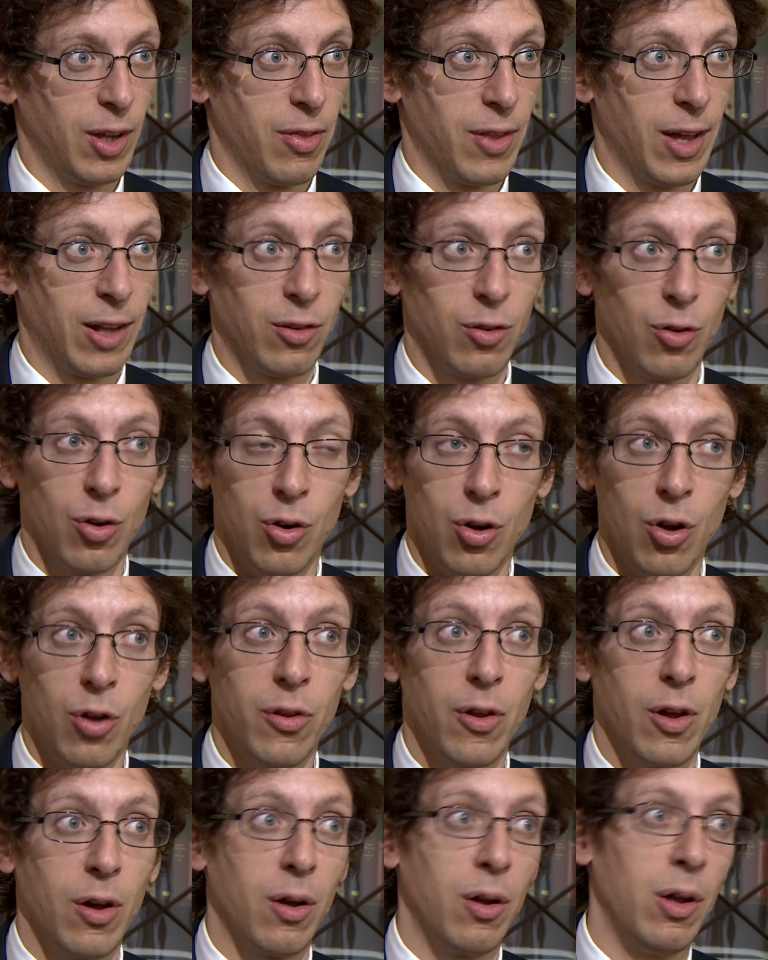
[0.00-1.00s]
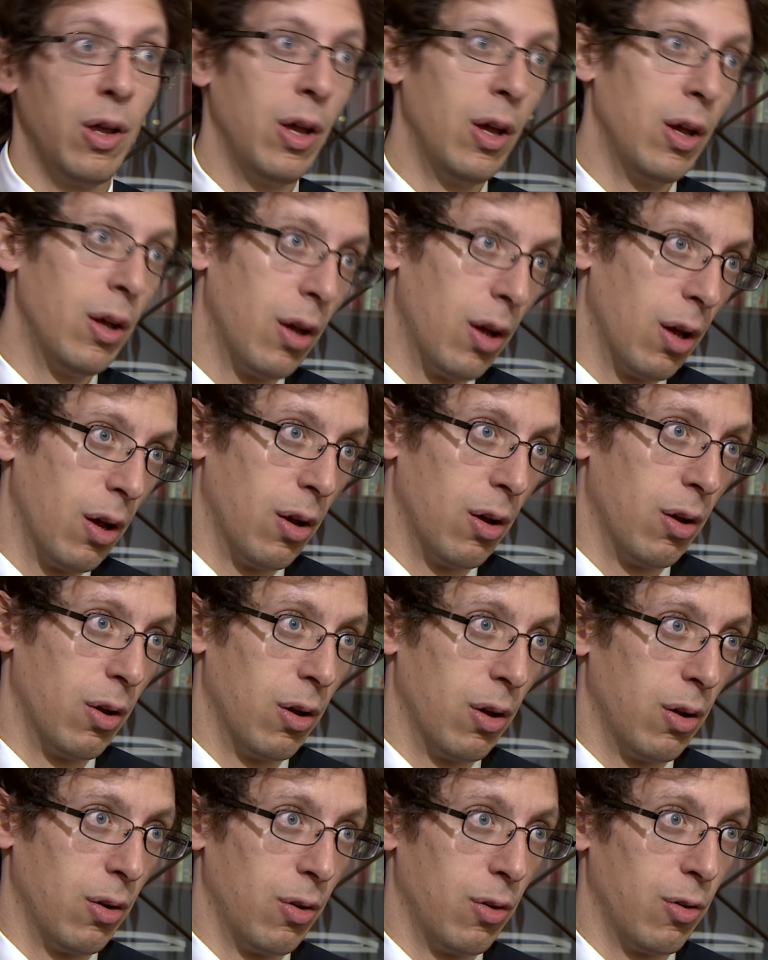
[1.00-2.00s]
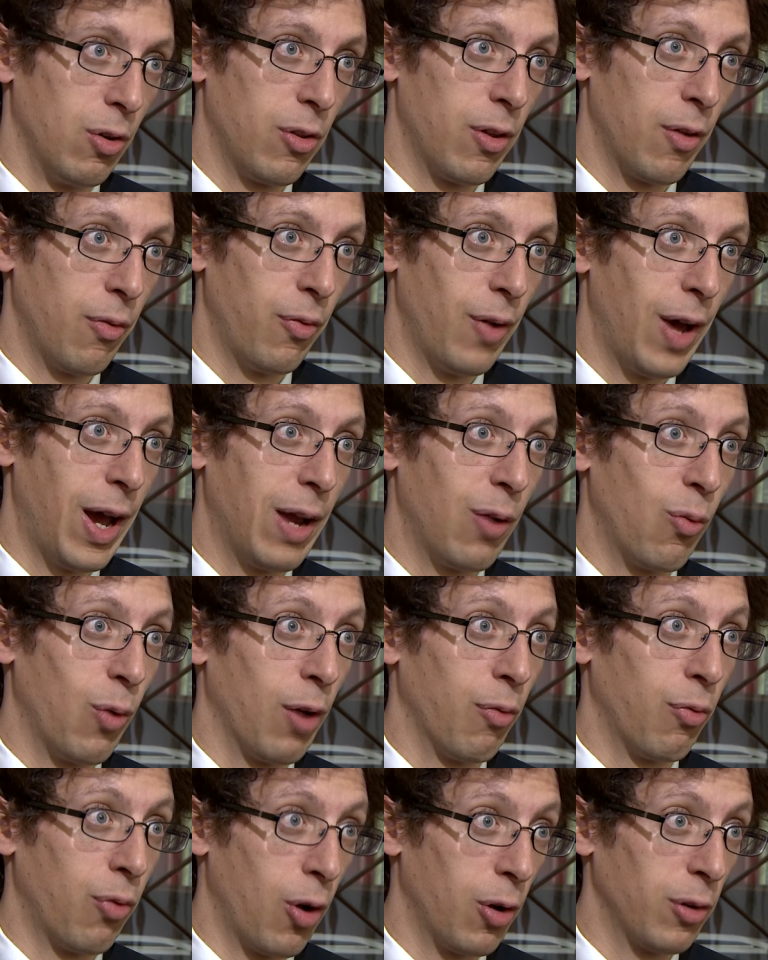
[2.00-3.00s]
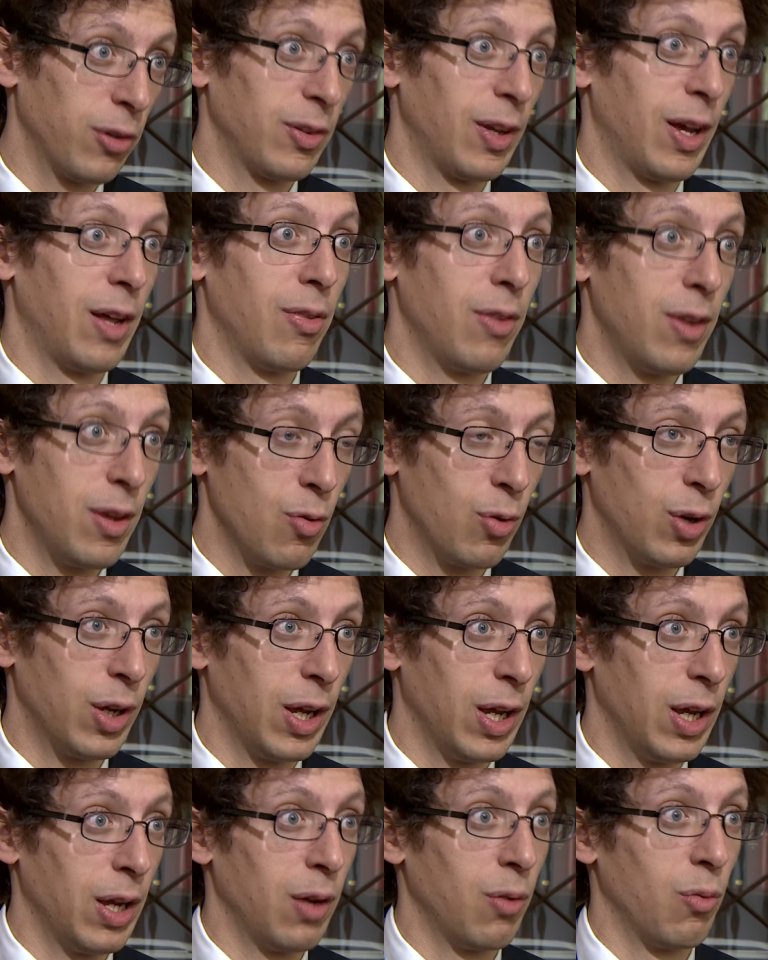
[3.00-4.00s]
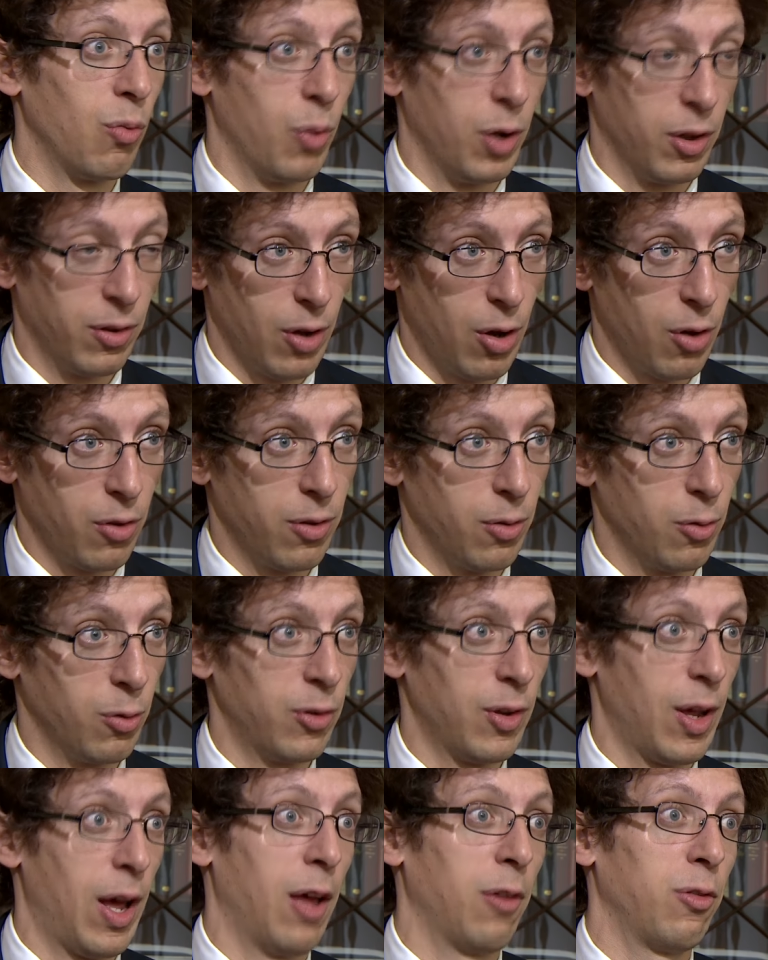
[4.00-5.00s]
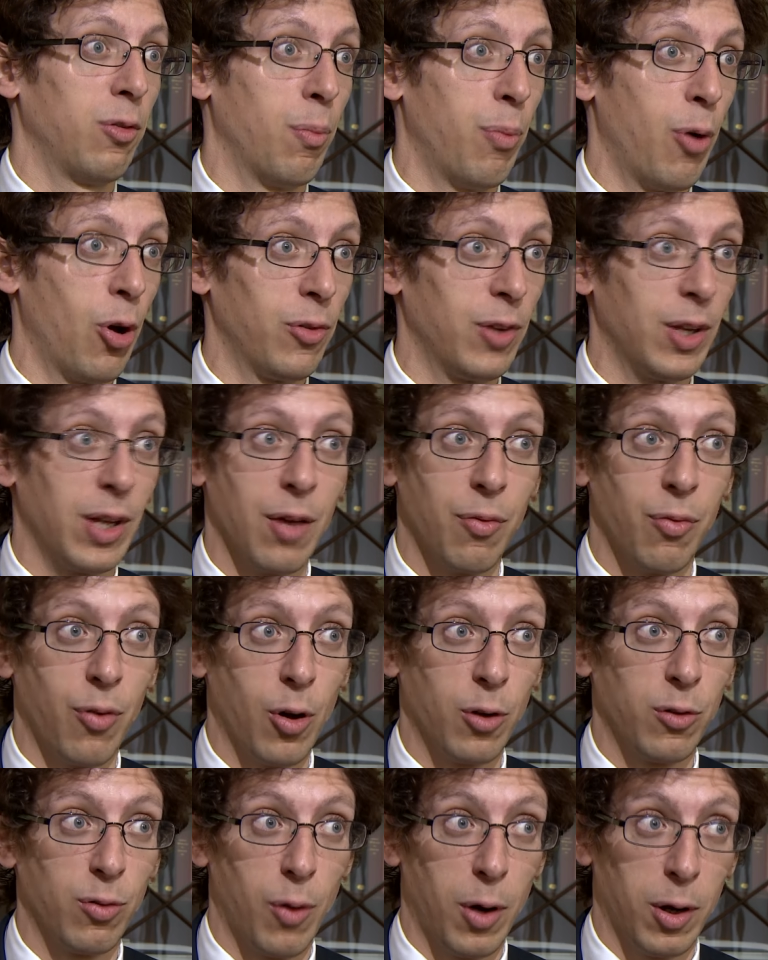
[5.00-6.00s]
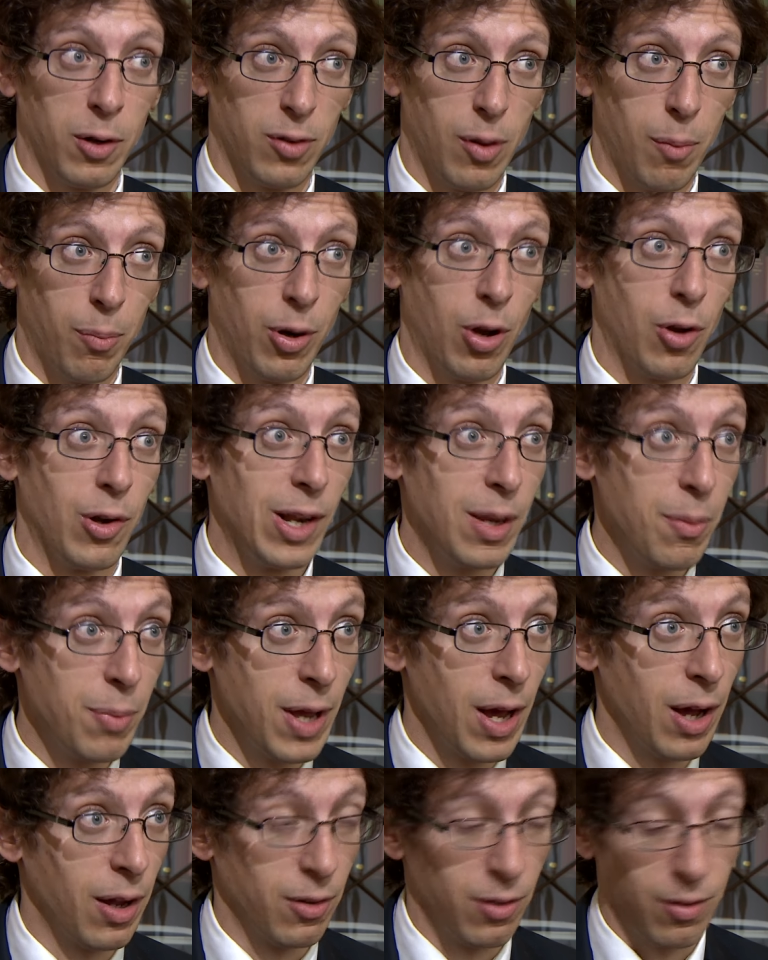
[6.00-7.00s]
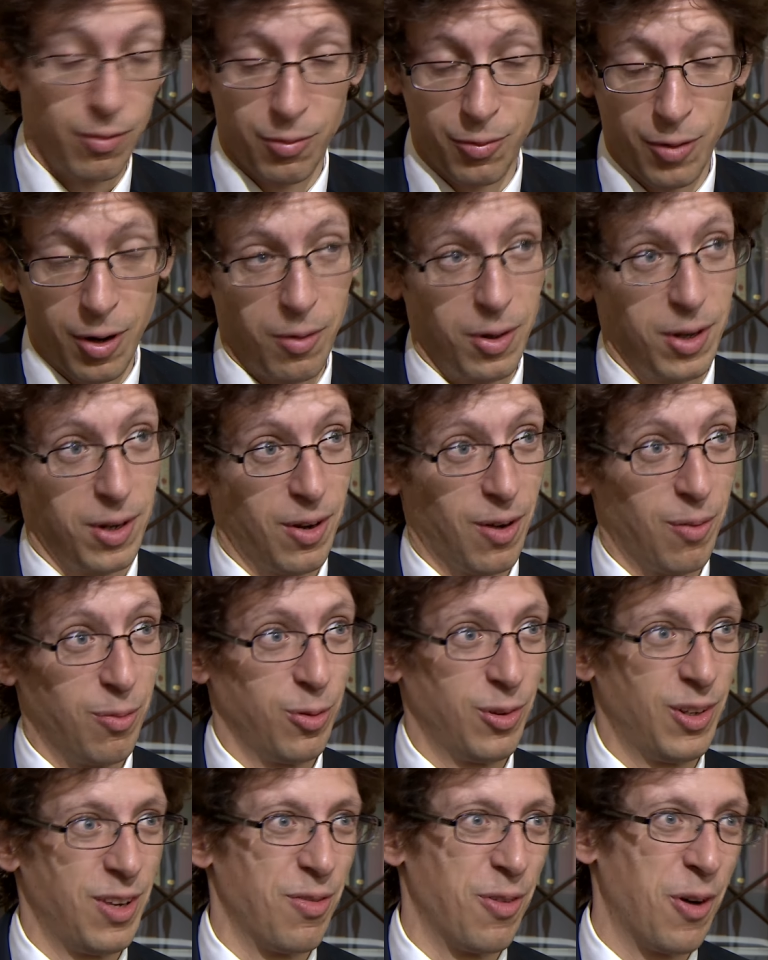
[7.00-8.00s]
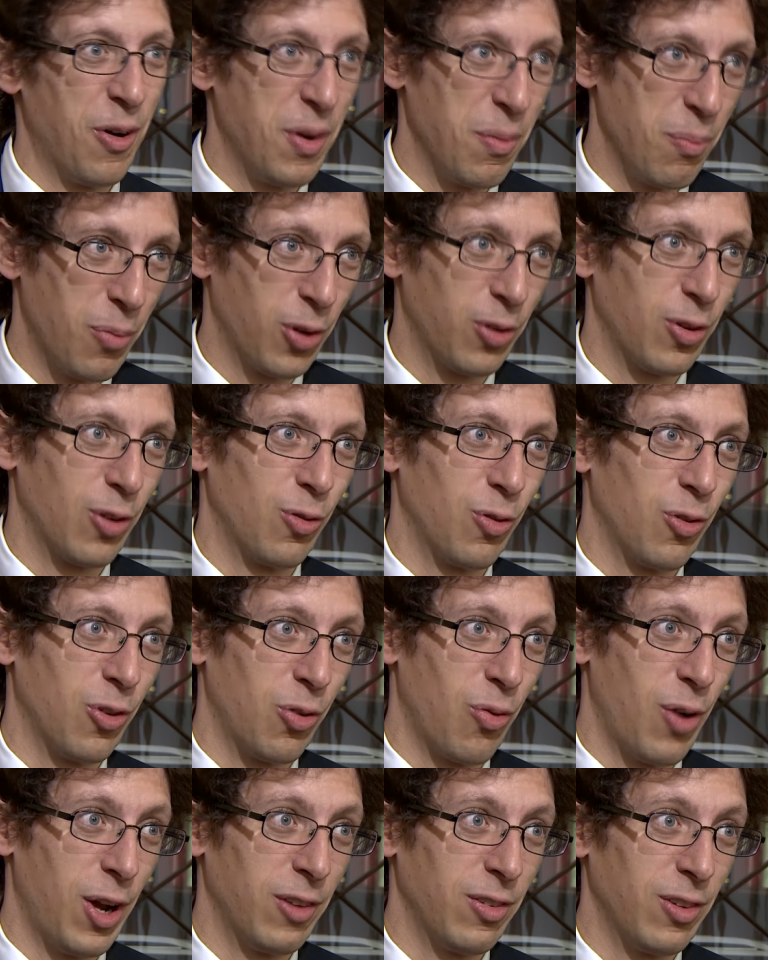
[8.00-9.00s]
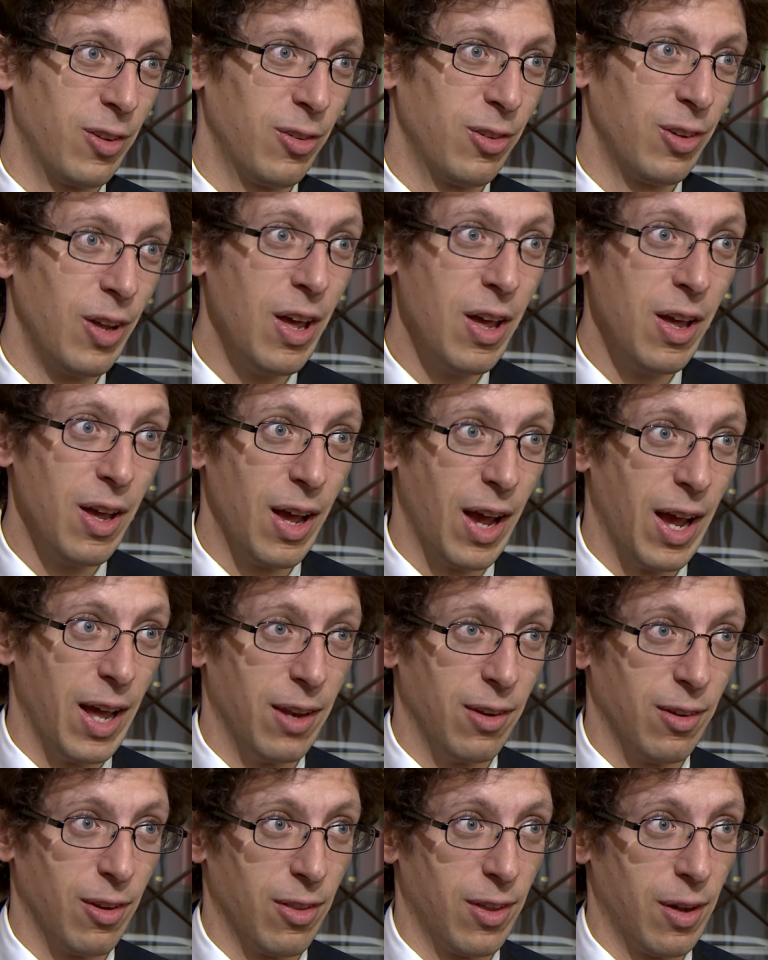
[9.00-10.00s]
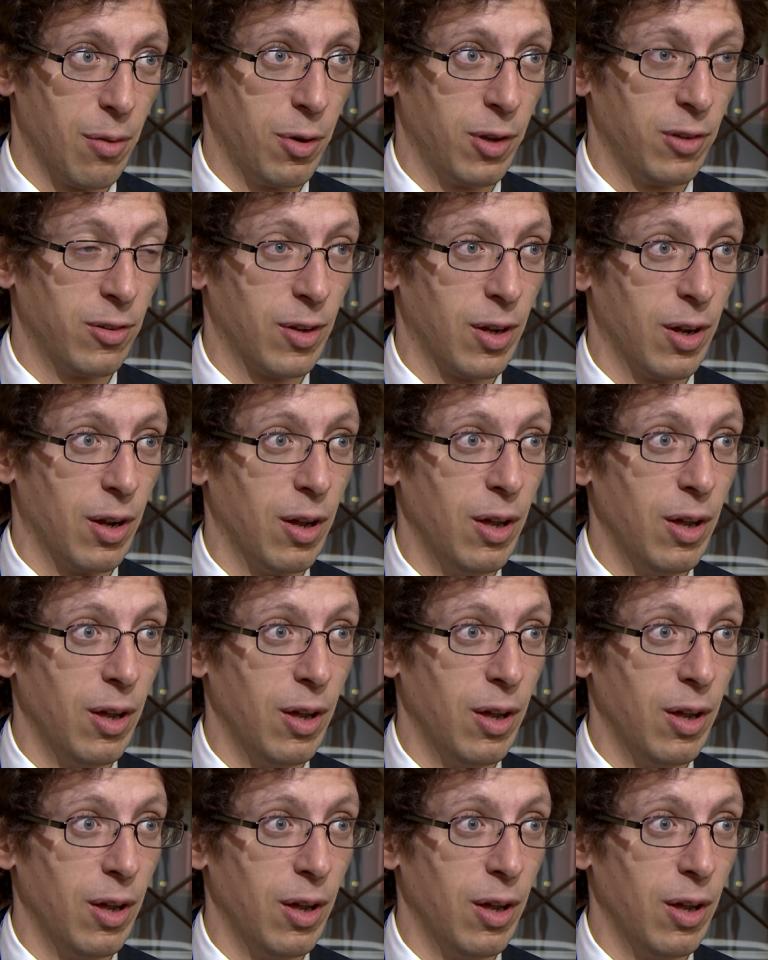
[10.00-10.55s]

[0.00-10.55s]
and that's another file where France and the UK, with others, are supporting efforts. For example, on Libya, it's obviously very important to the crisis, and there is